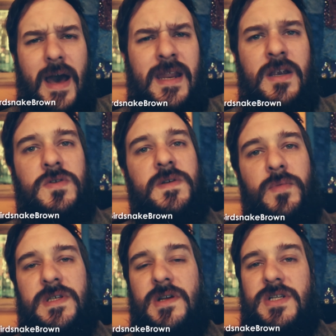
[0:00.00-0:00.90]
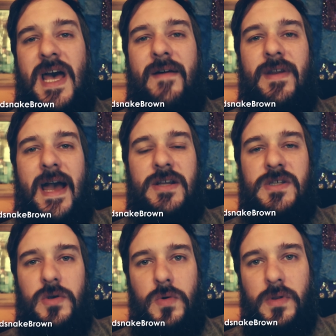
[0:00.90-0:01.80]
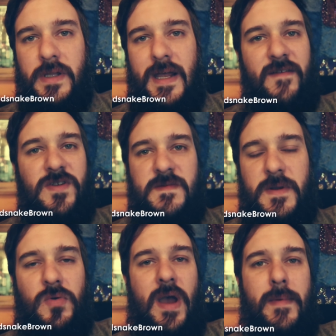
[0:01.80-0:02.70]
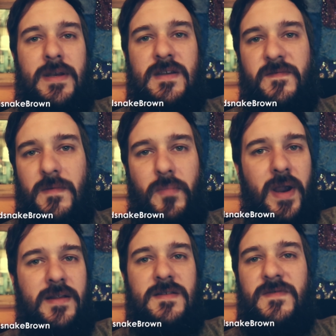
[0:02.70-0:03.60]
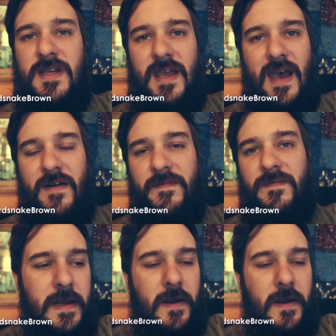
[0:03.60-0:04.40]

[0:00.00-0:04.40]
I need to do some research. I haven't actually Googled it. I've just been grabbing different brands of decaf.